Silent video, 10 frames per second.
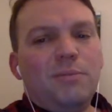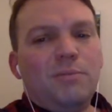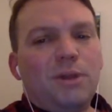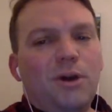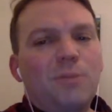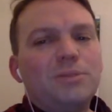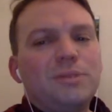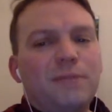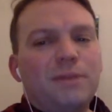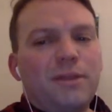But almost
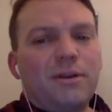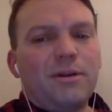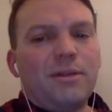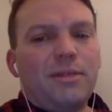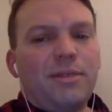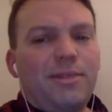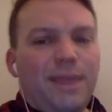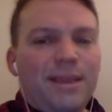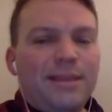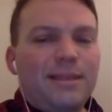every other
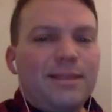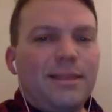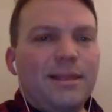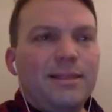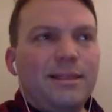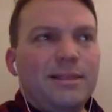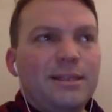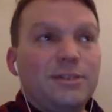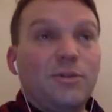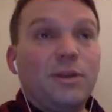thing that the
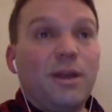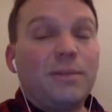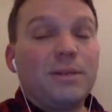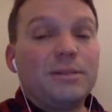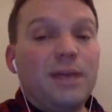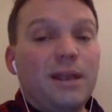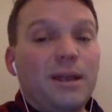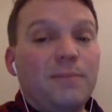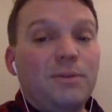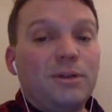Estonian government has set
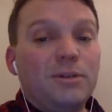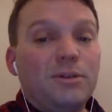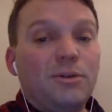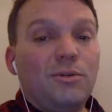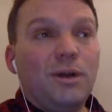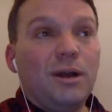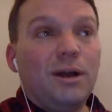up, you can do